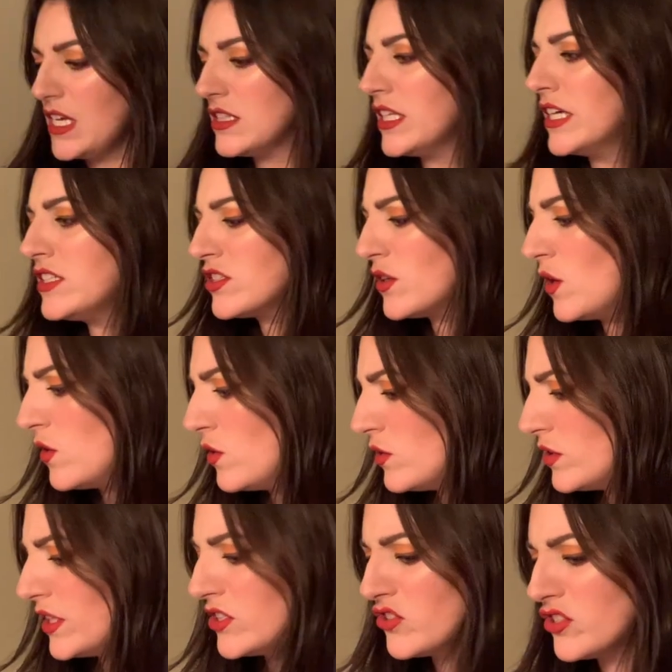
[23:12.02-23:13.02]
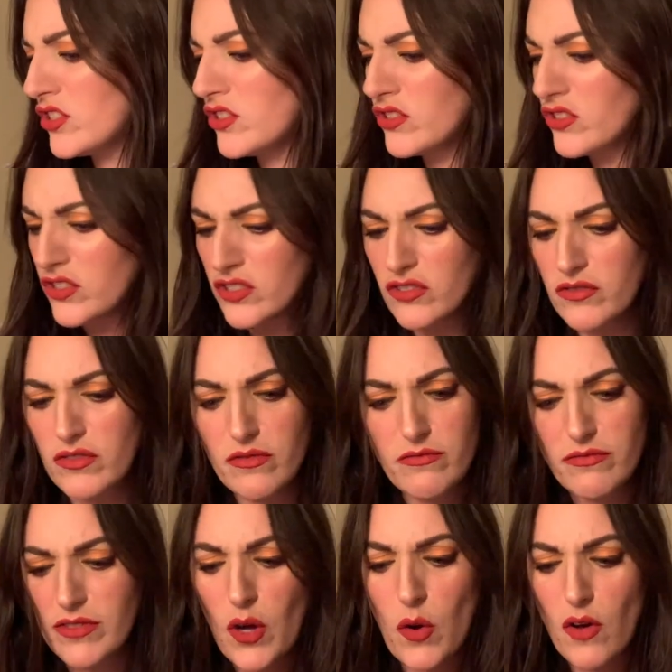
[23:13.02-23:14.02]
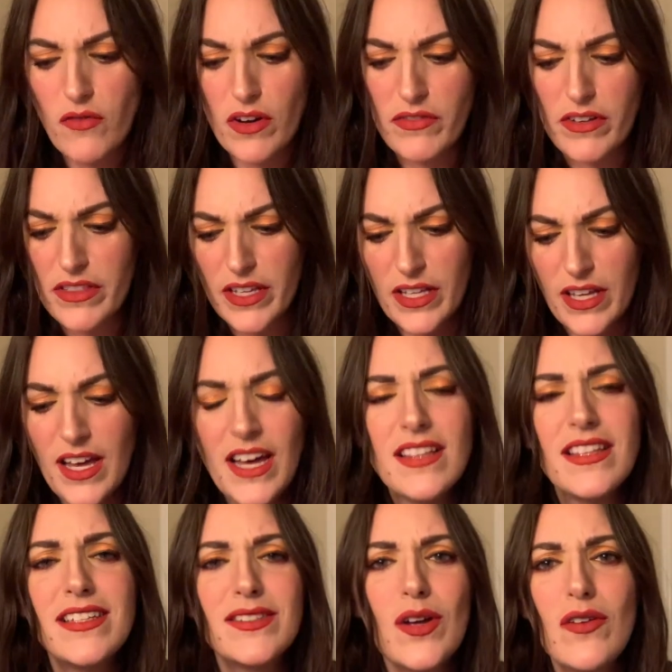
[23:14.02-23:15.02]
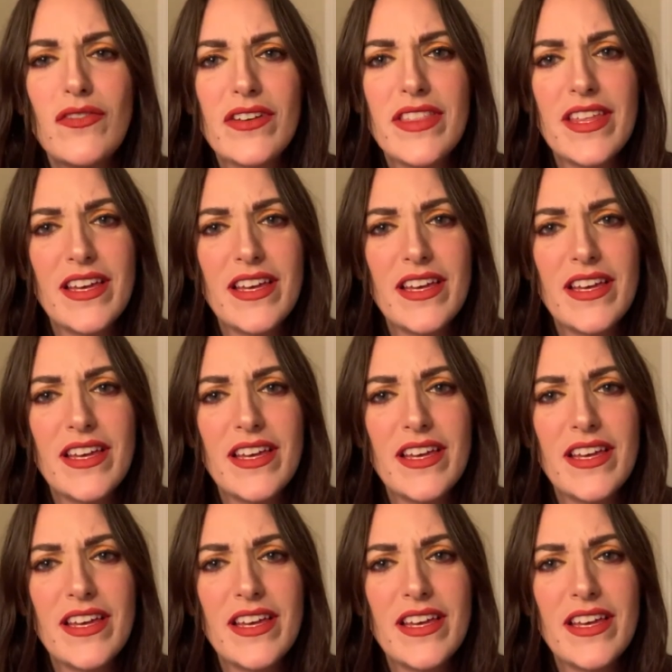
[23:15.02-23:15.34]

Let's go, let's just go over everything. Let's go over